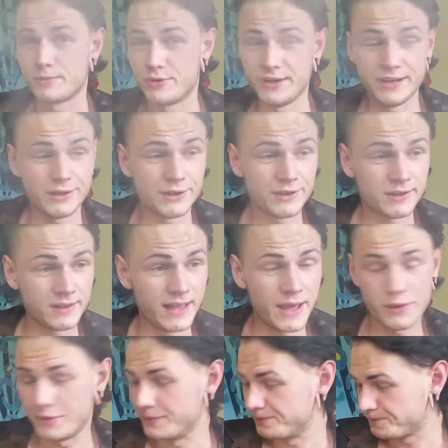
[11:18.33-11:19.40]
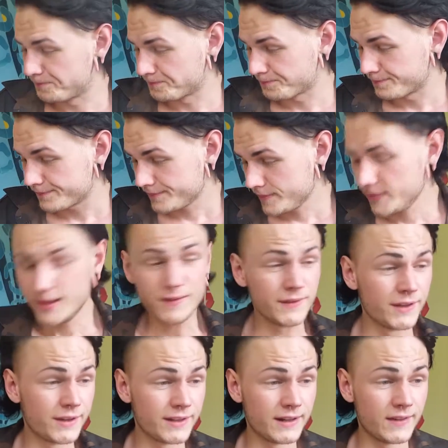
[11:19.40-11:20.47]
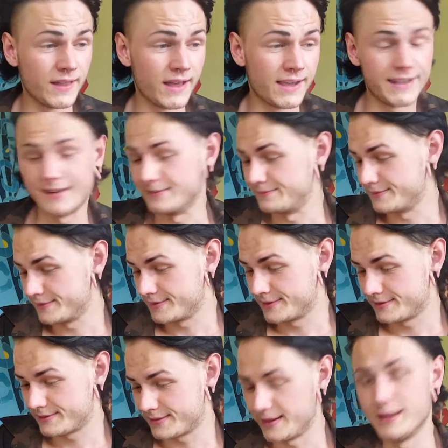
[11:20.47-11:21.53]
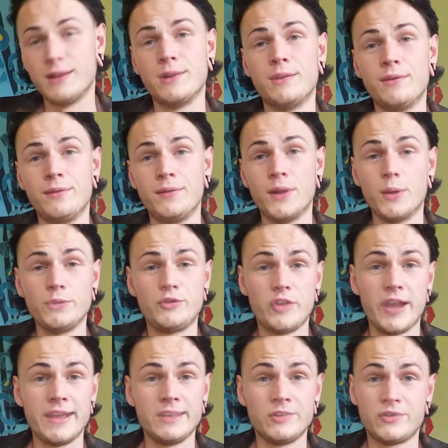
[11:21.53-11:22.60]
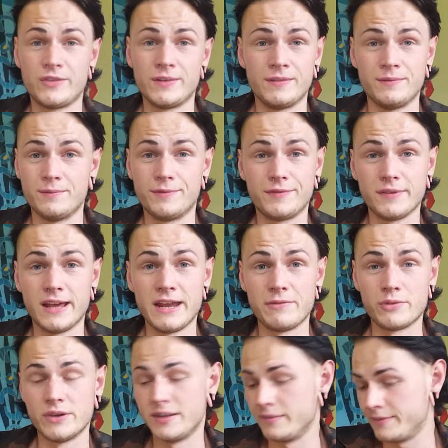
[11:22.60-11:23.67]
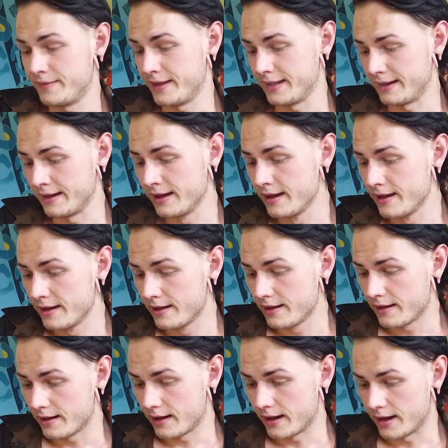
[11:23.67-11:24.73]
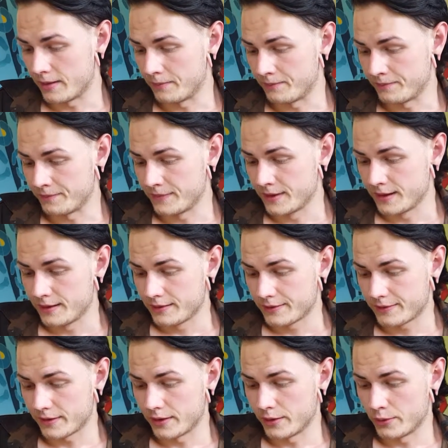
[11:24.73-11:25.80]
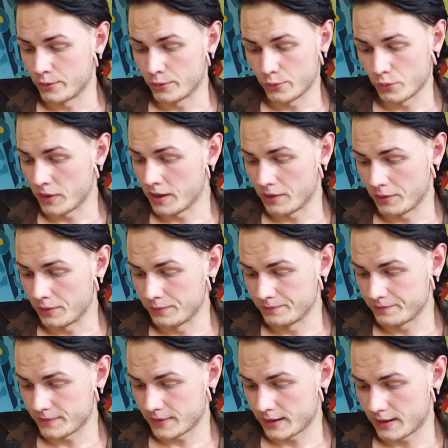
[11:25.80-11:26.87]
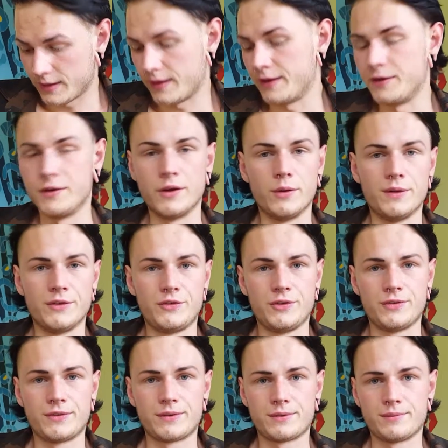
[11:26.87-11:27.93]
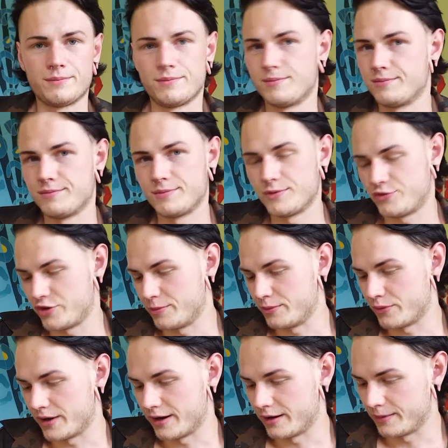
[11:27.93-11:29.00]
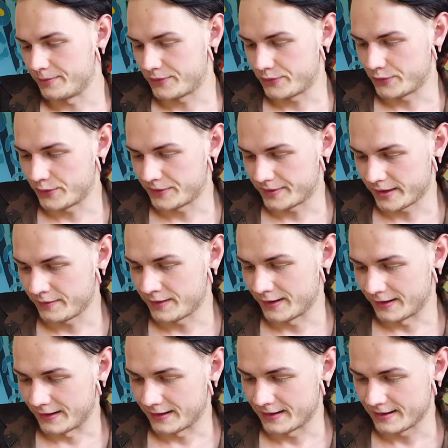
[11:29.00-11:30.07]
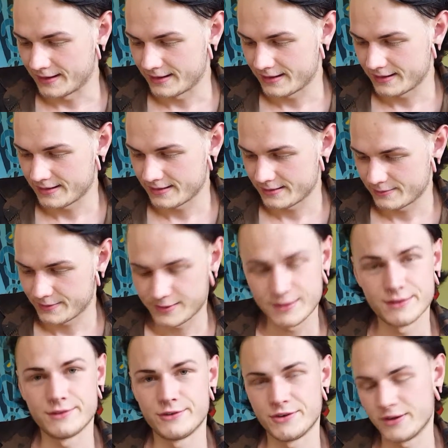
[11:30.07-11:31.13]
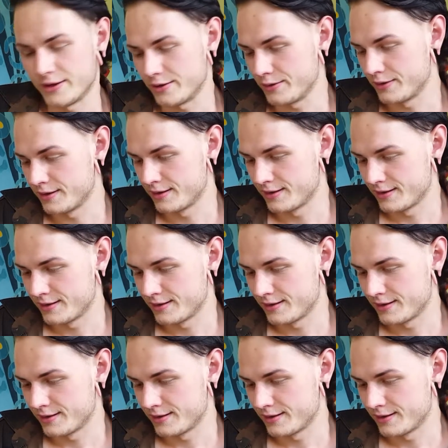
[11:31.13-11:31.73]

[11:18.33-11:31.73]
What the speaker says: Pretty good cloud, not gonna lie, still no change in flavor or anything. So, well, I don't know, let's just jump right up to 70, because, you know,